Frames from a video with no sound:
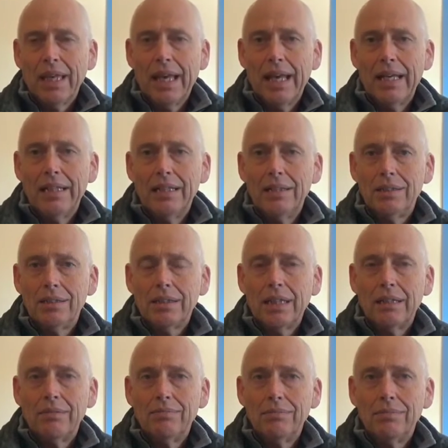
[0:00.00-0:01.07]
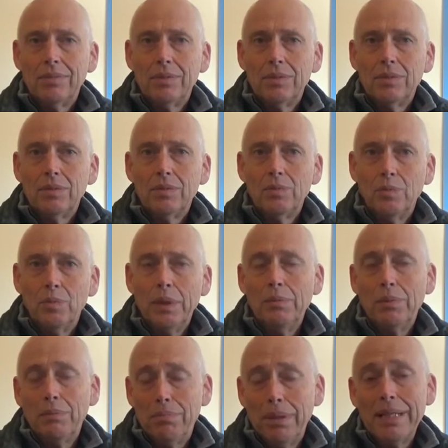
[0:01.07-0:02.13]
And we
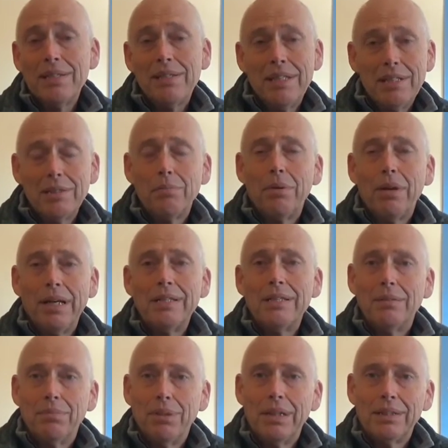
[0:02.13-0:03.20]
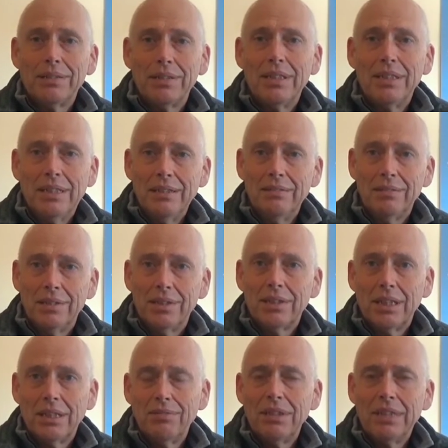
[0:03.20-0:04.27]
were pleasantly surprised it passed the
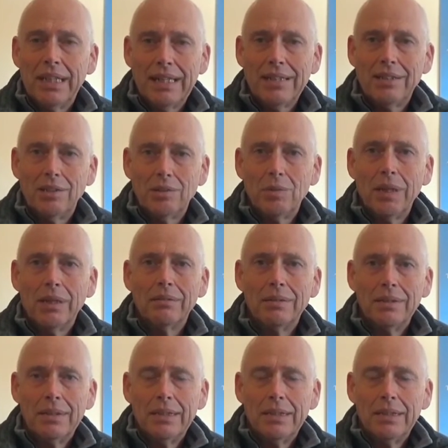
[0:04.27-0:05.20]
sofa test as well.